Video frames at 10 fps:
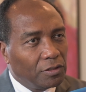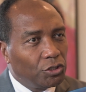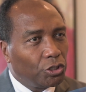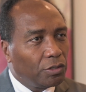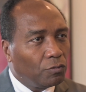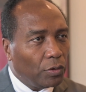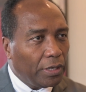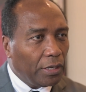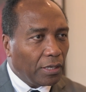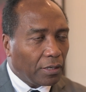Should
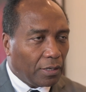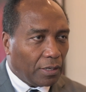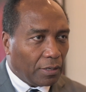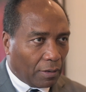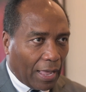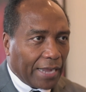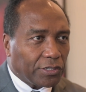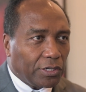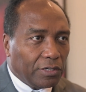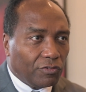we
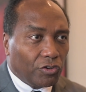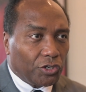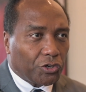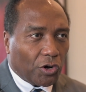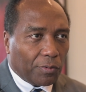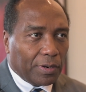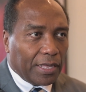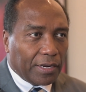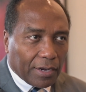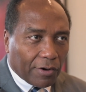actually determine
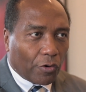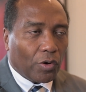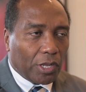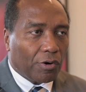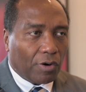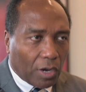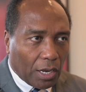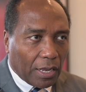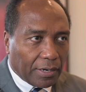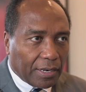it earlier
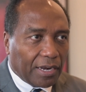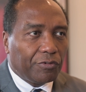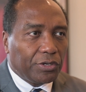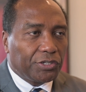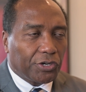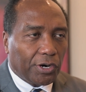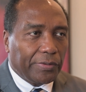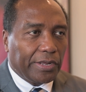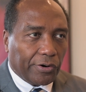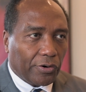on? And if we
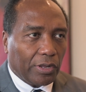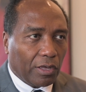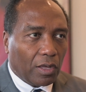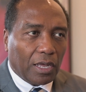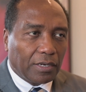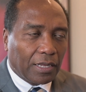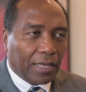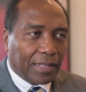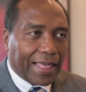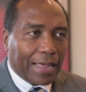determine it early on,
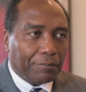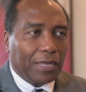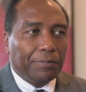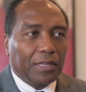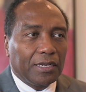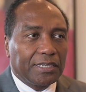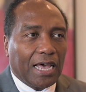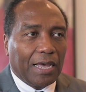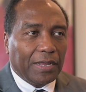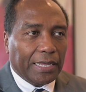that might be the
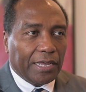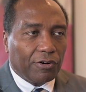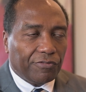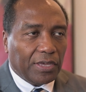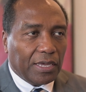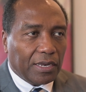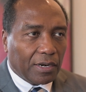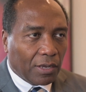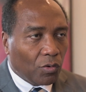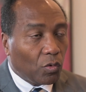time to
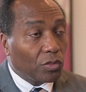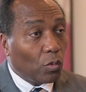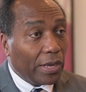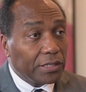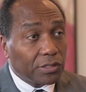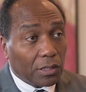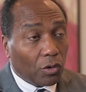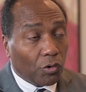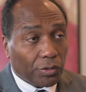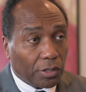intervene with ways to
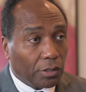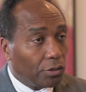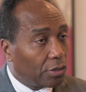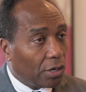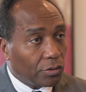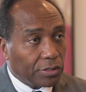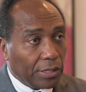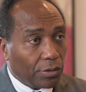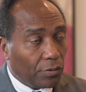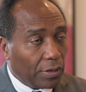lower the glucose,
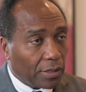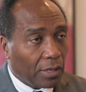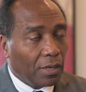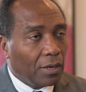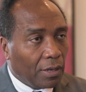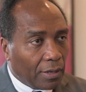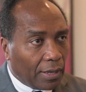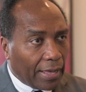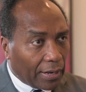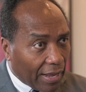either with
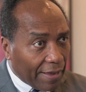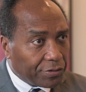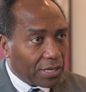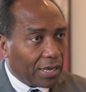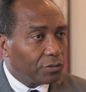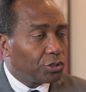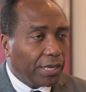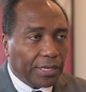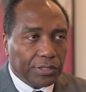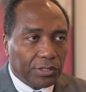lifestyle
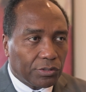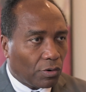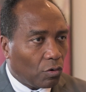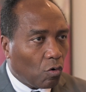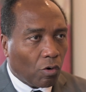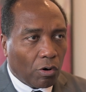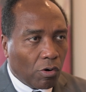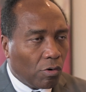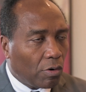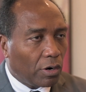changes or
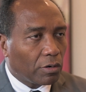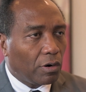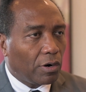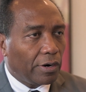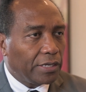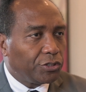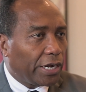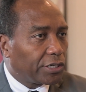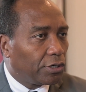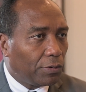oral or
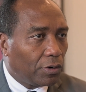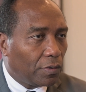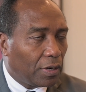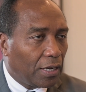injectable